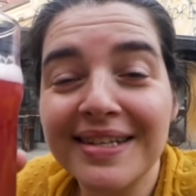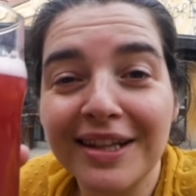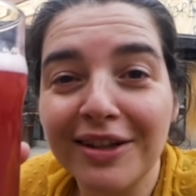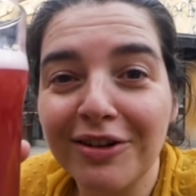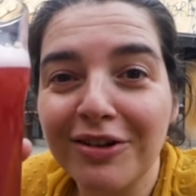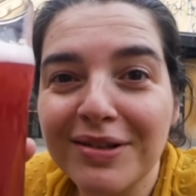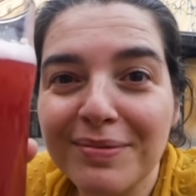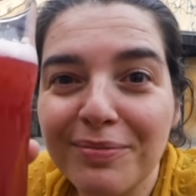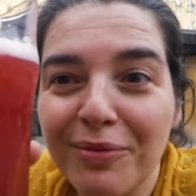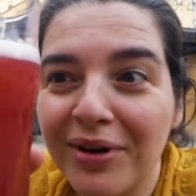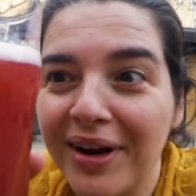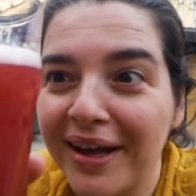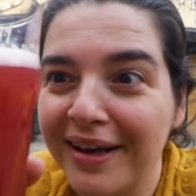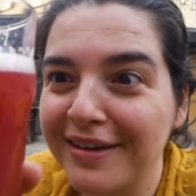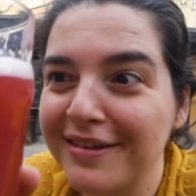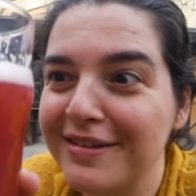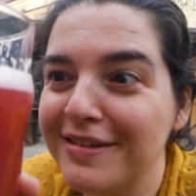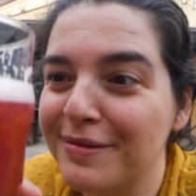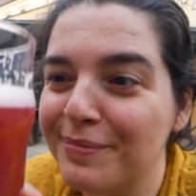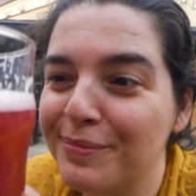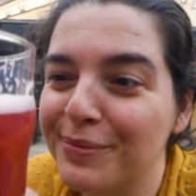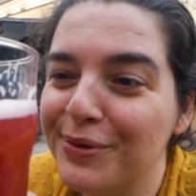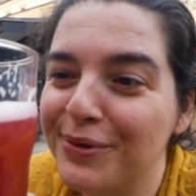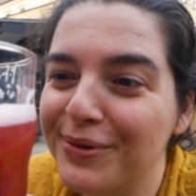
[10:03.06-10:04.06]
it looks more like a
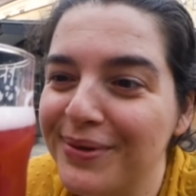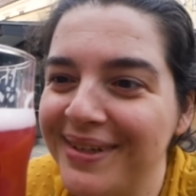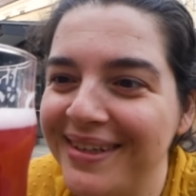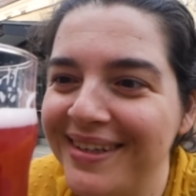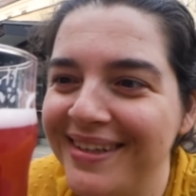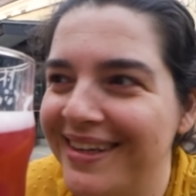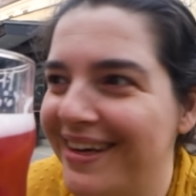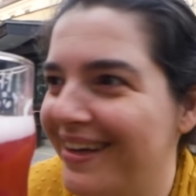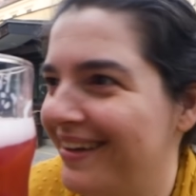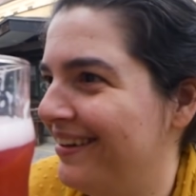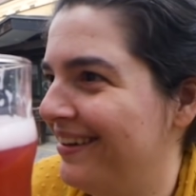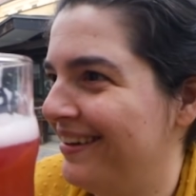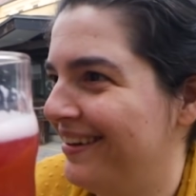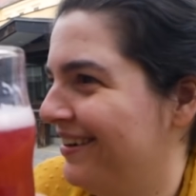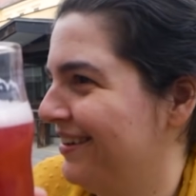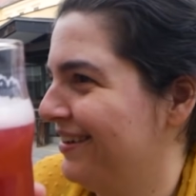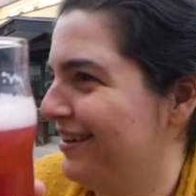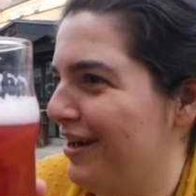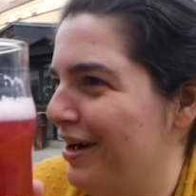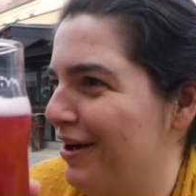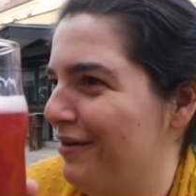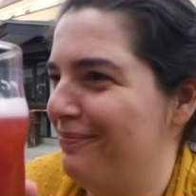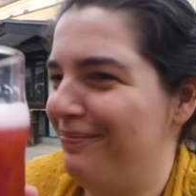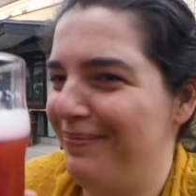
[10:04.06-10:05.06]
smoothie than
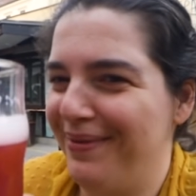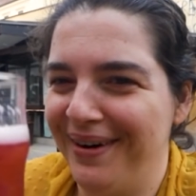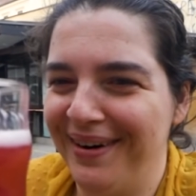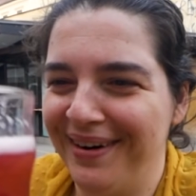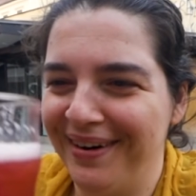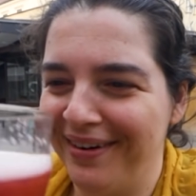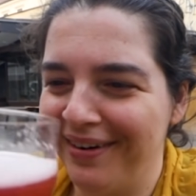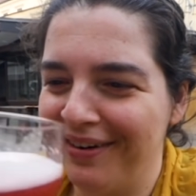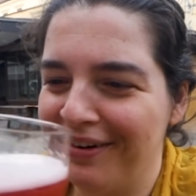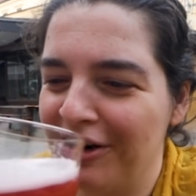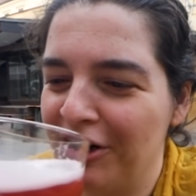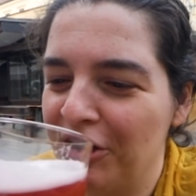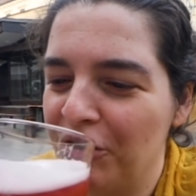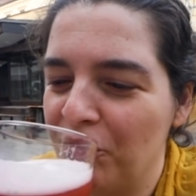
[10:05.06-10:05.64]
a beer.